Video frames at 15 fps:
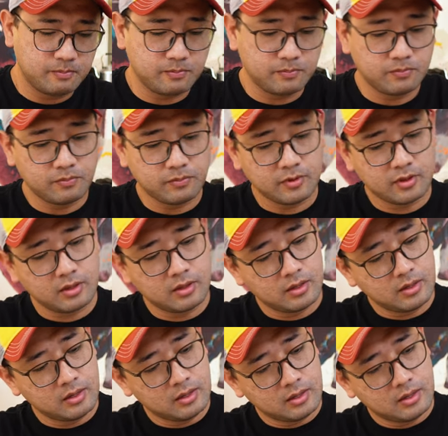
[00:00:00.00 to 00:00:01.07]

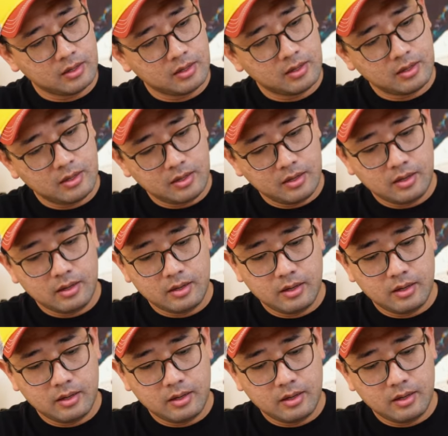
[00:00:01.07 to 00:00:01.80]
(no one is talking)